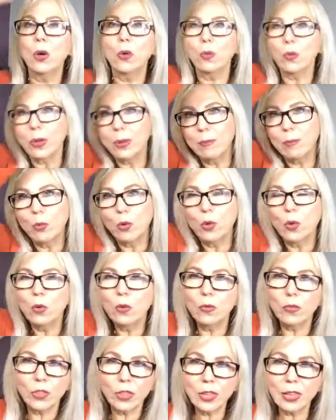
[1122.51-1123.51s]

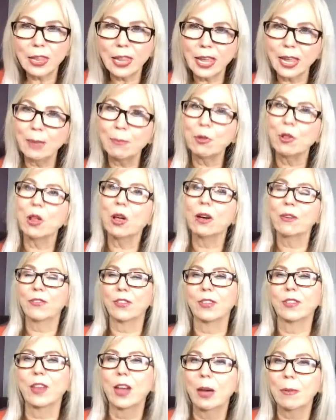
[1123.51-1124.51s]
Remove the label off
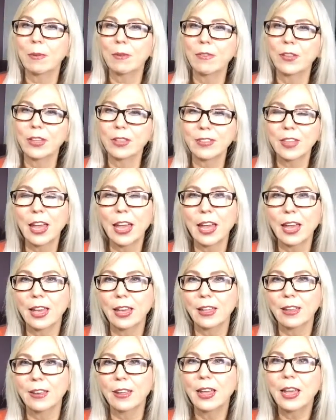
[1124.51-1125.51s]
the top of his
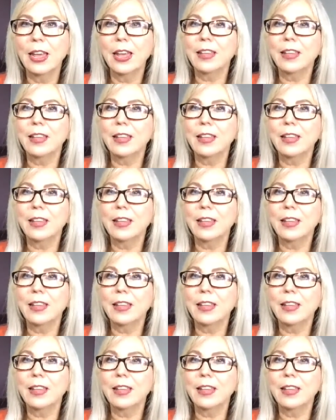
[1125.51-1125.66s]
head.